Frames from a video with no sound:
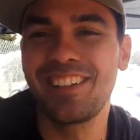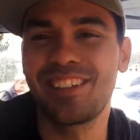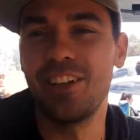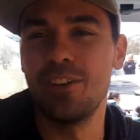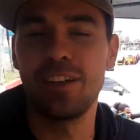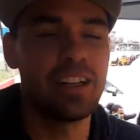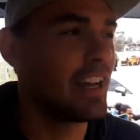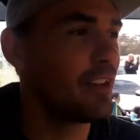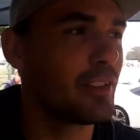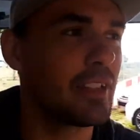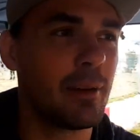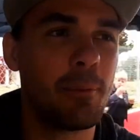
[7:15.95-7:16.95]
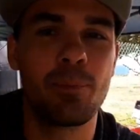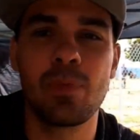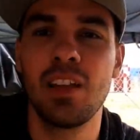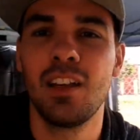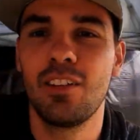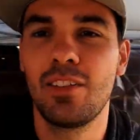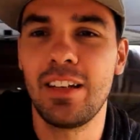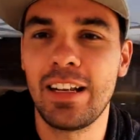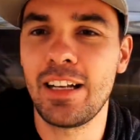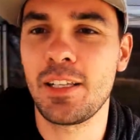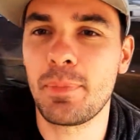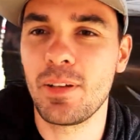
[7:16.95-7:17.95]
so we're gonna have some with the
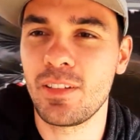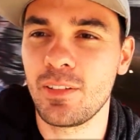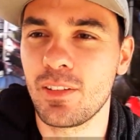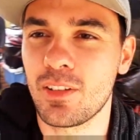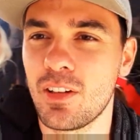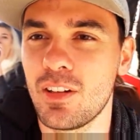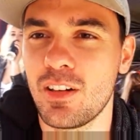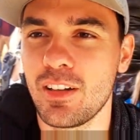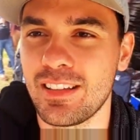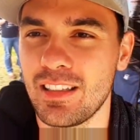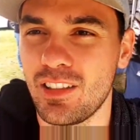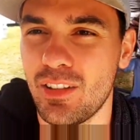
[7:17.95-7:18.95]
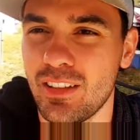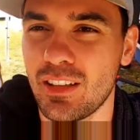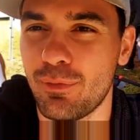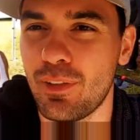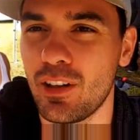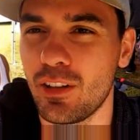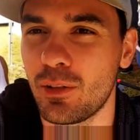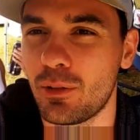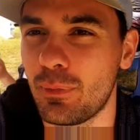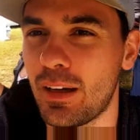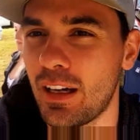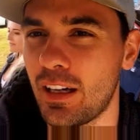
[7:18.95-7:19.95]
ladies posing with the cars and doing some photos
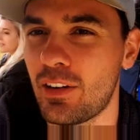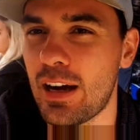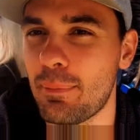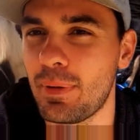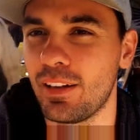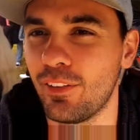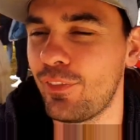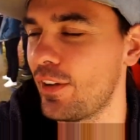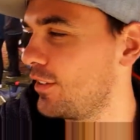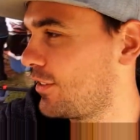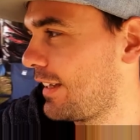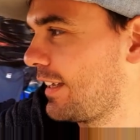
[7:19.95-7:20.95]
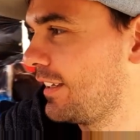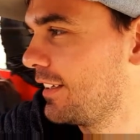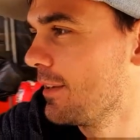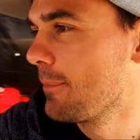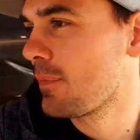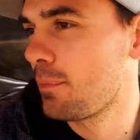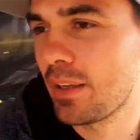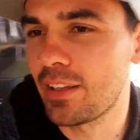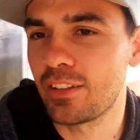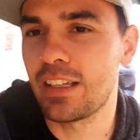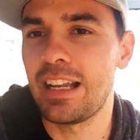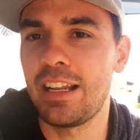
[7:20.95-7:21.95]
with my crappy little phone today
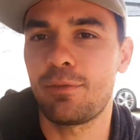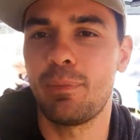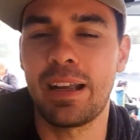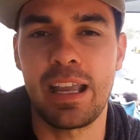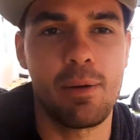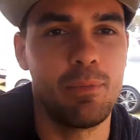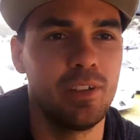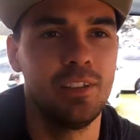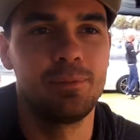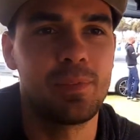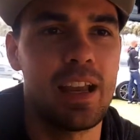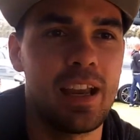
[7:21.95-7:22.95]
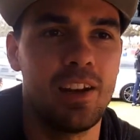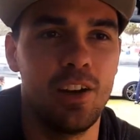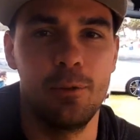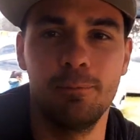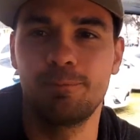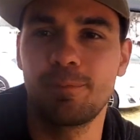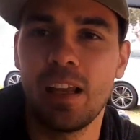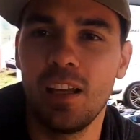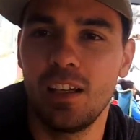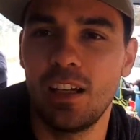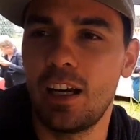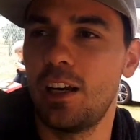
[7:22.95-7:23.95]
because I left my camera at home.
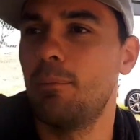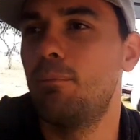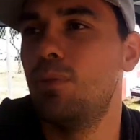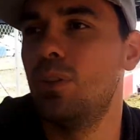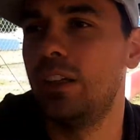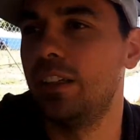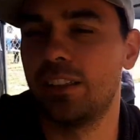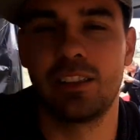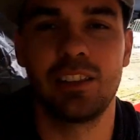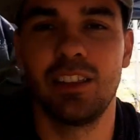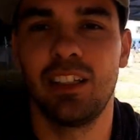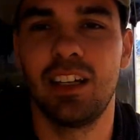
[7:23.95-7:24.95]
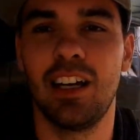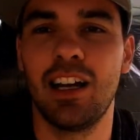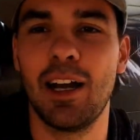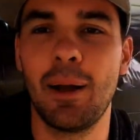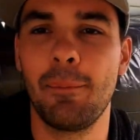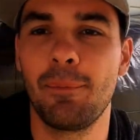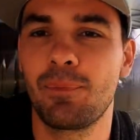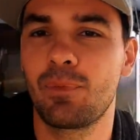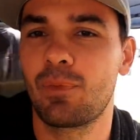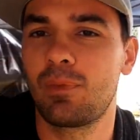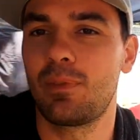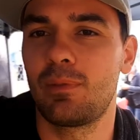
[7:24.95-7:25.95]
I am brilliant. Um,
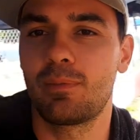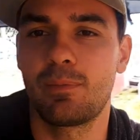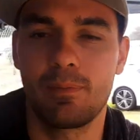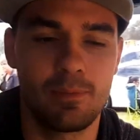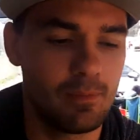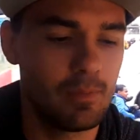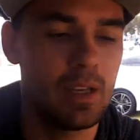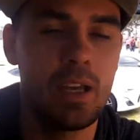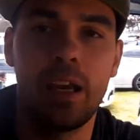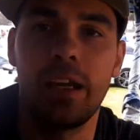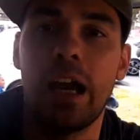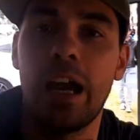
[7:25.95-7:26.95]
and